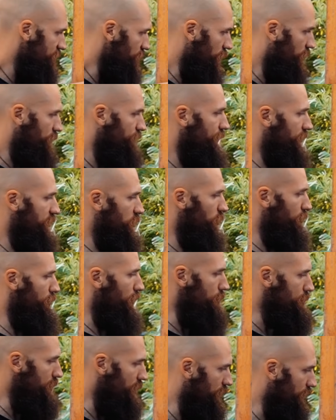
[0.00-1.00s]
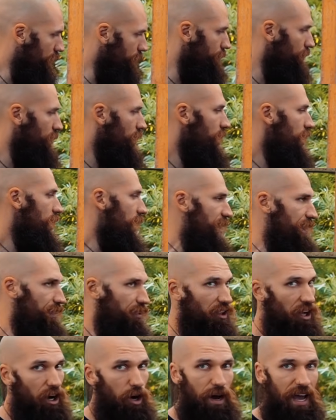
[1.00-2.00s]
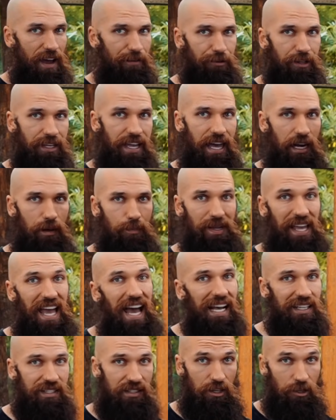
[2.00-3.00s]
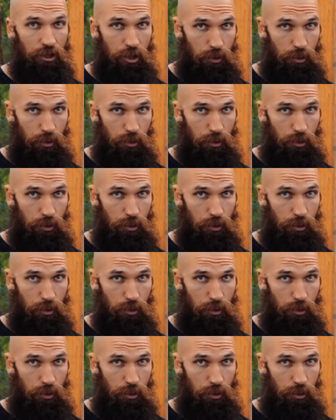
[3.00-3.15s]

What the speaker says: not conflicting with my medium and the low. Every canopy has their